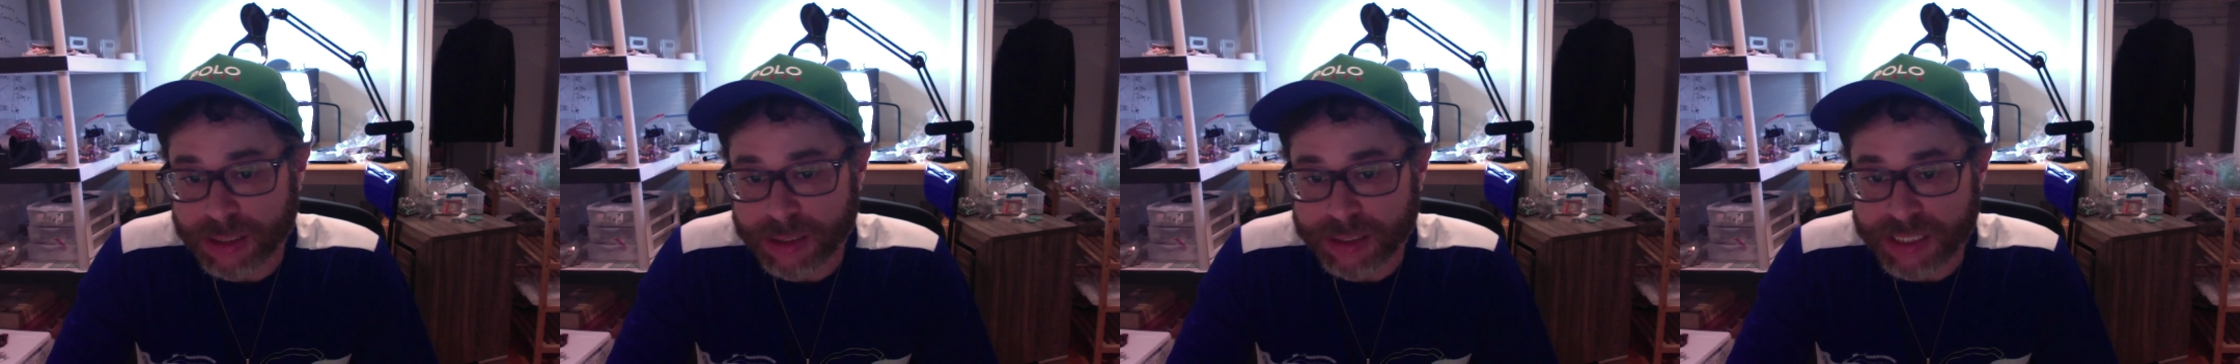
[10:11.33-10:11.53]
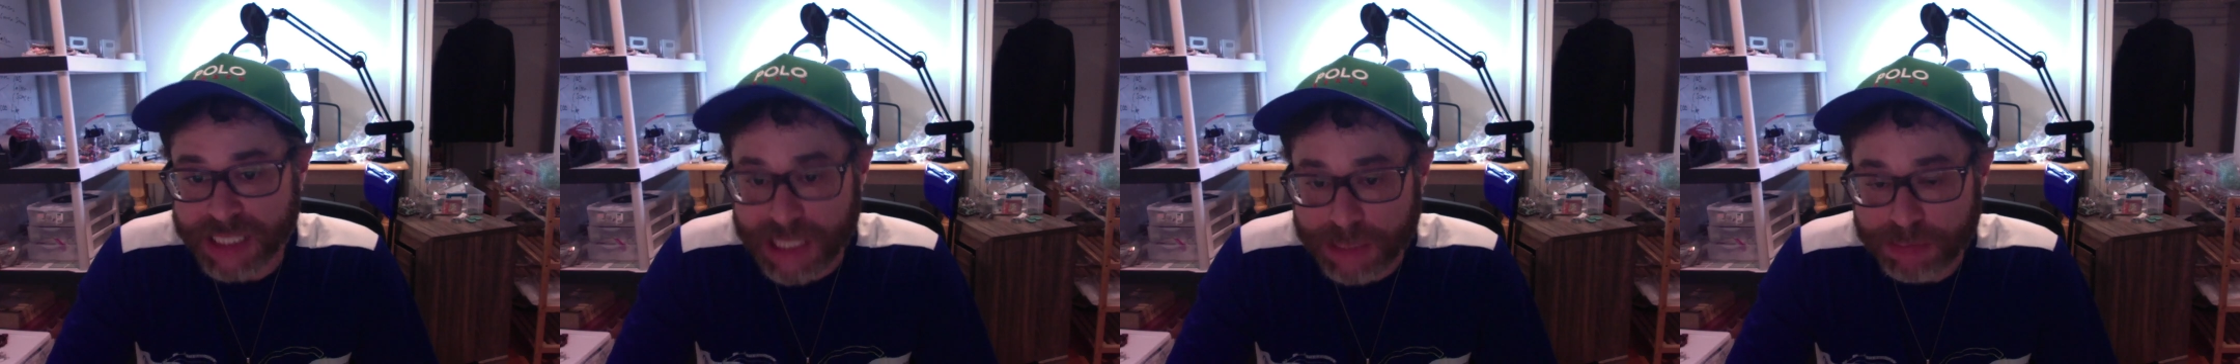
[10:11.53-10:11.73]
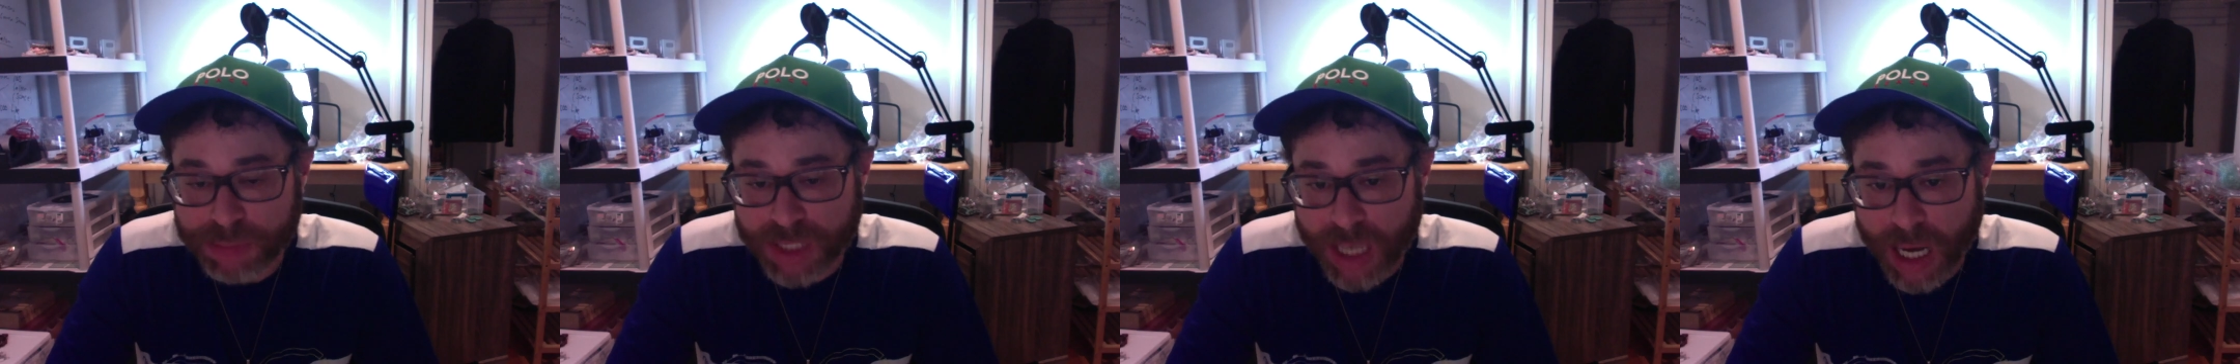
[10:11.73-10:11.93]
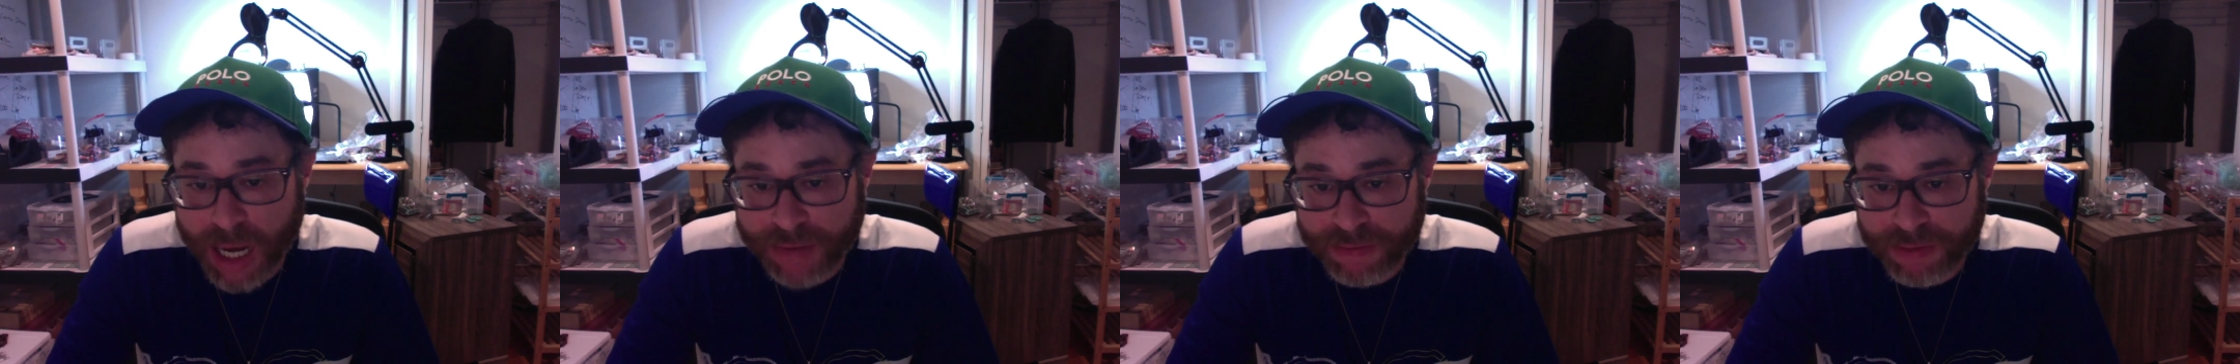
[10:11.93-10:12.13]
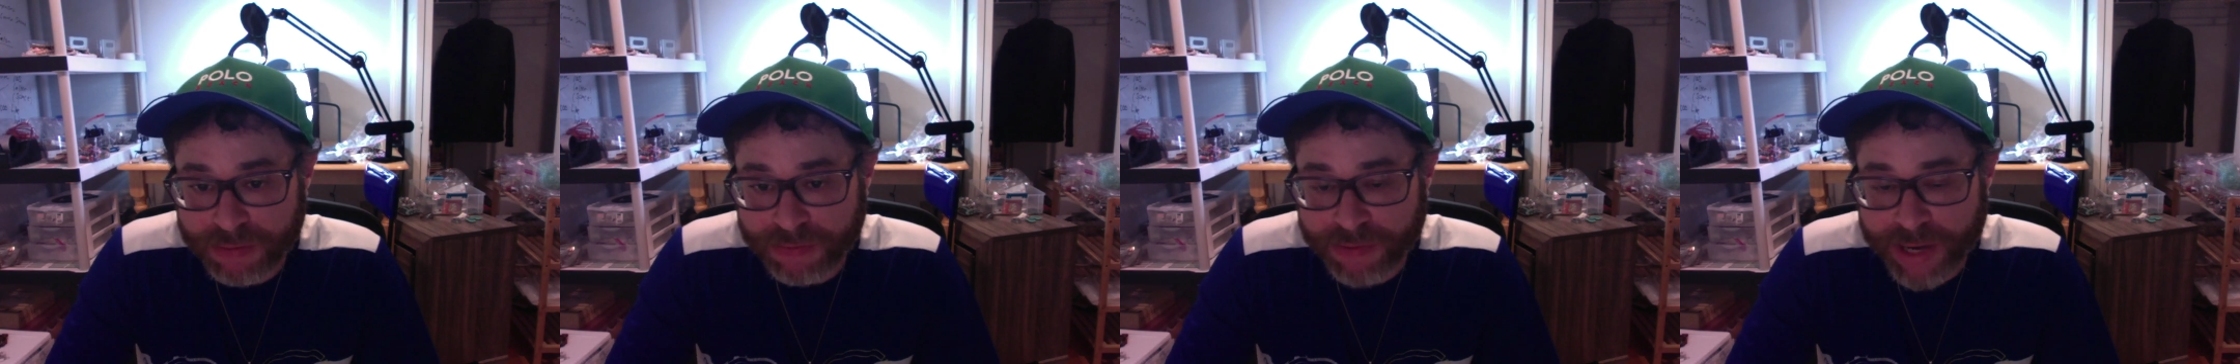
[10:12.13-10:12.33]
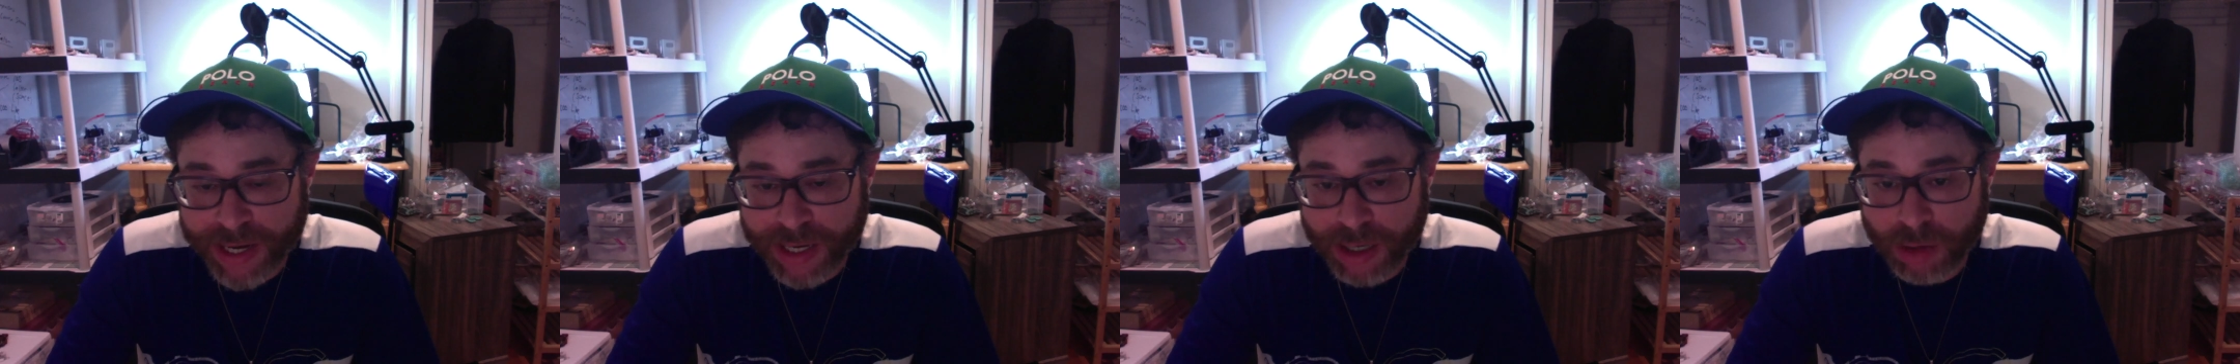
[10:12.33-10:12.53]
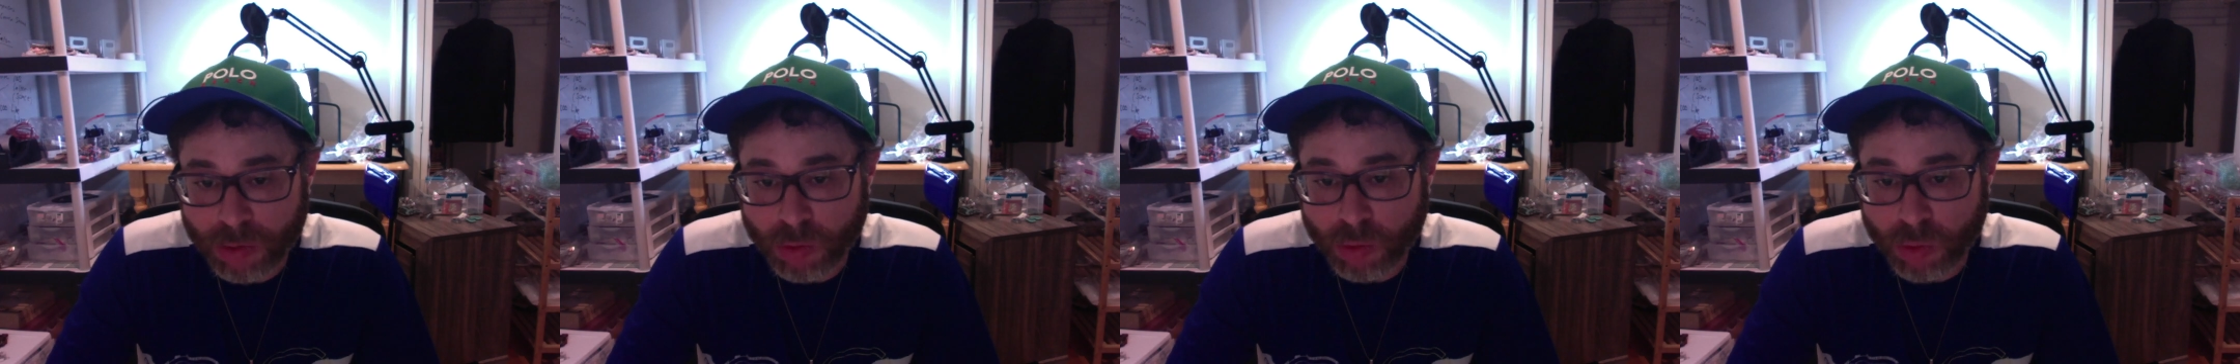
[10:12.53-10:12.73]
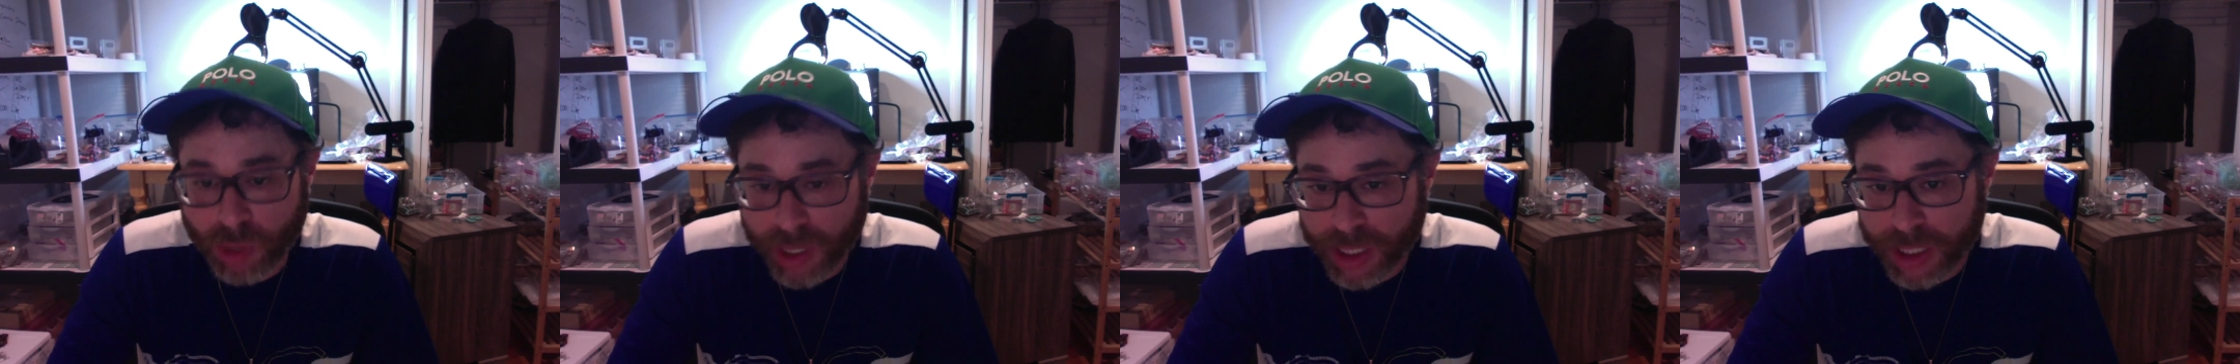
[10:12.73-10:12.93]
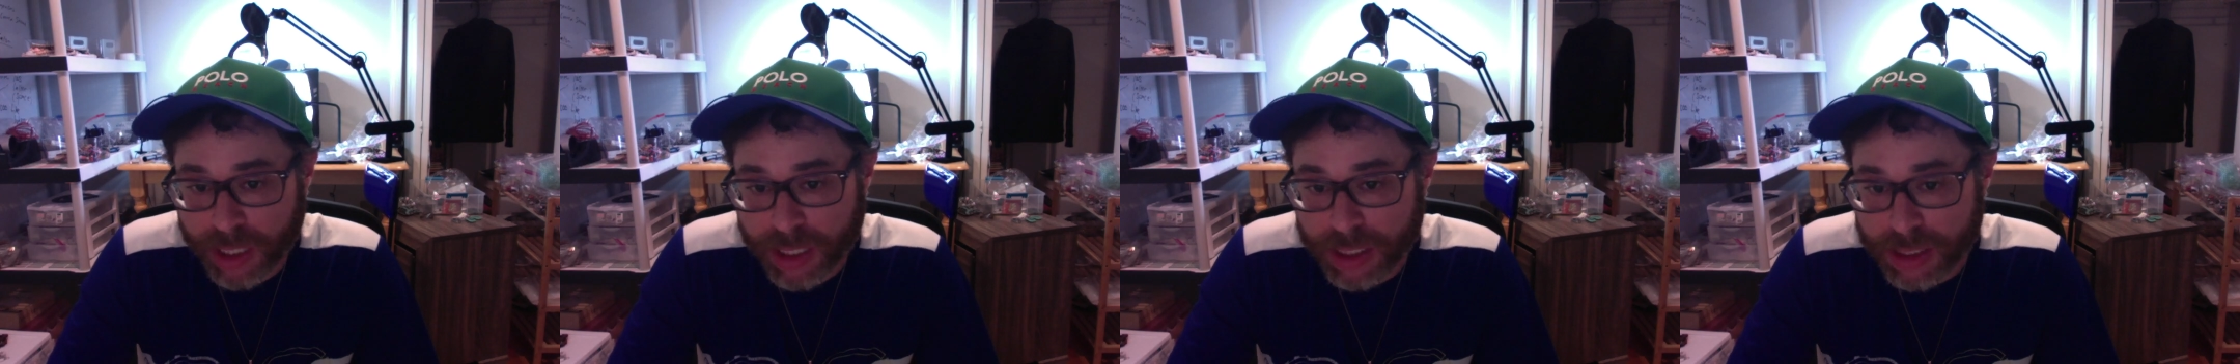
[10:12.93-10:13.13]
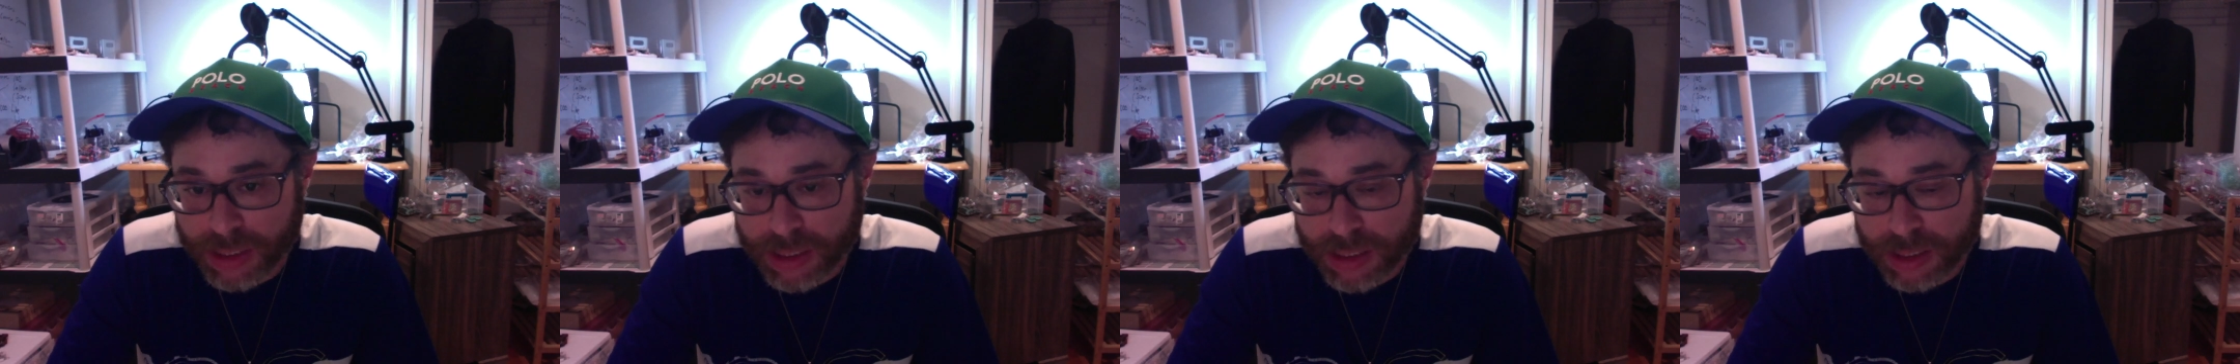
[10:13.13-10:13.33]
deep dive to find out what it
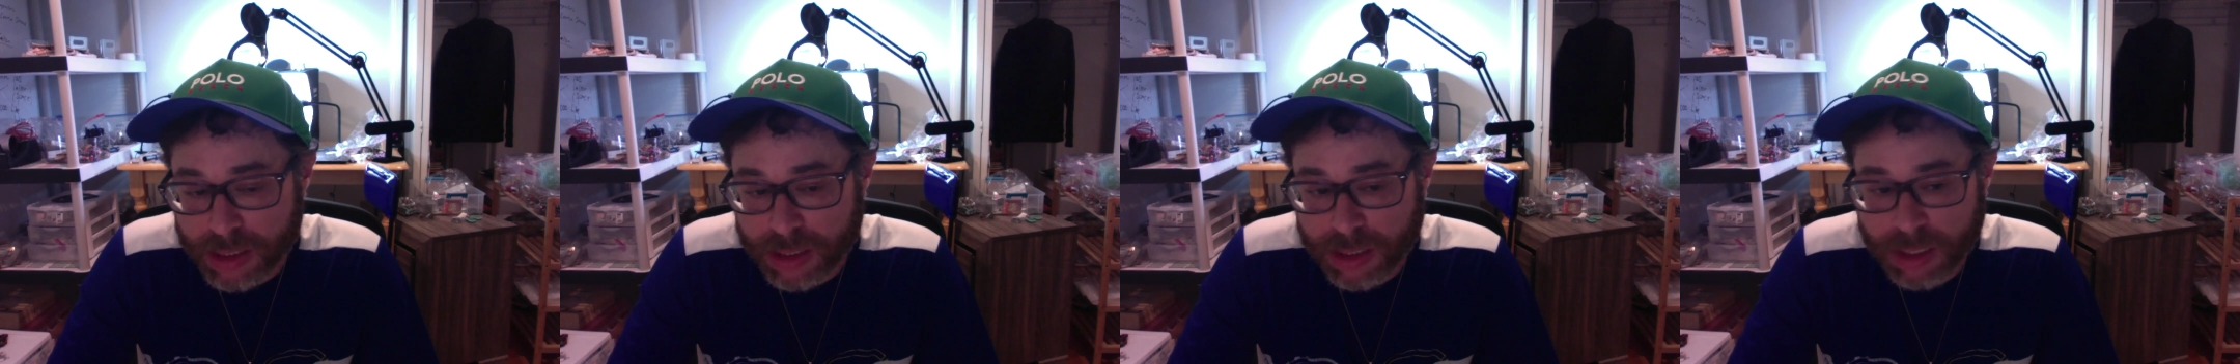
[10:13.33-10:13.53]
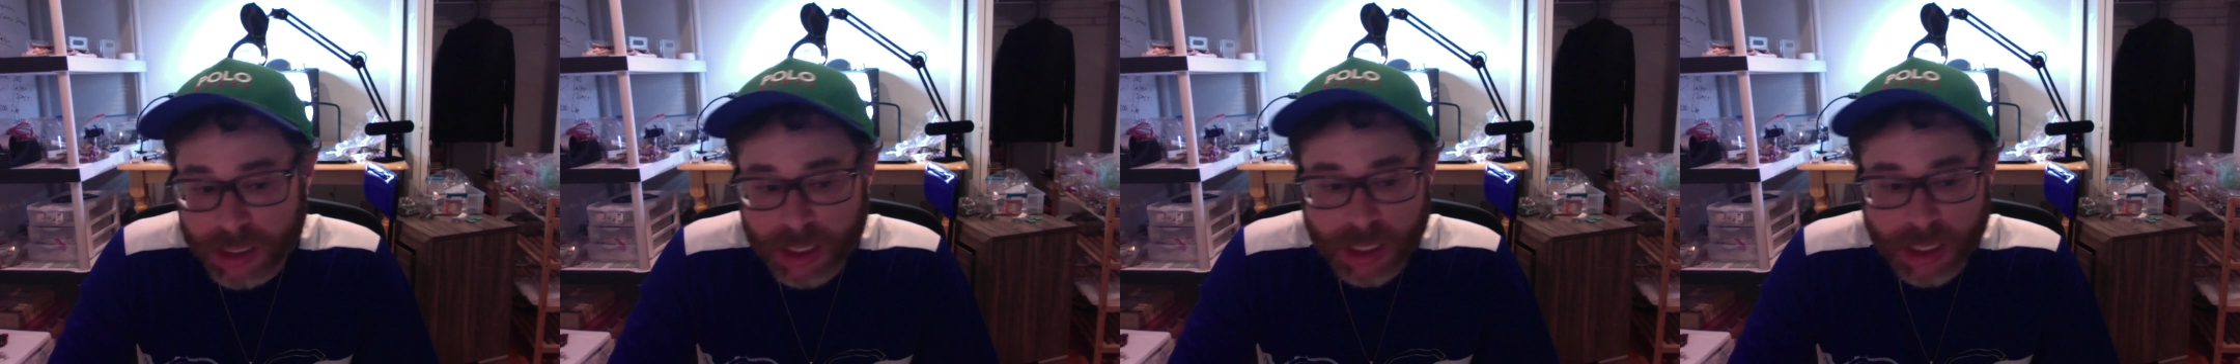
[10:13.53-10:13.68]
is.